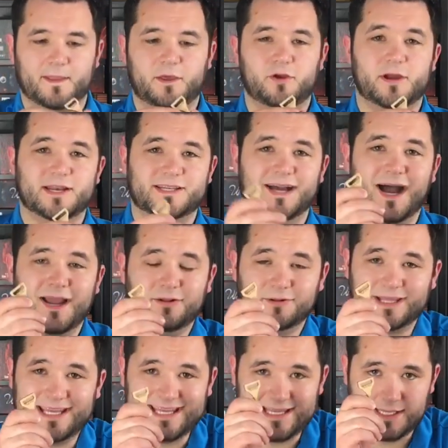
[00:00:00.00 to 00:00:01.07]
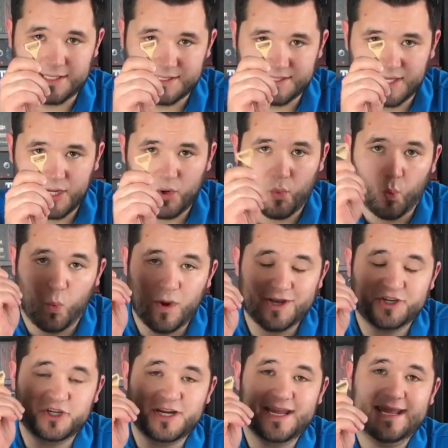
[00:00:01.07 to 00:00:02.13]
you get tile keys,
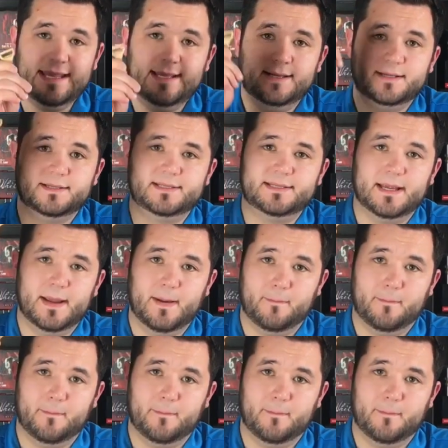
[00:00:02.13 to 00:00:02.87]
which is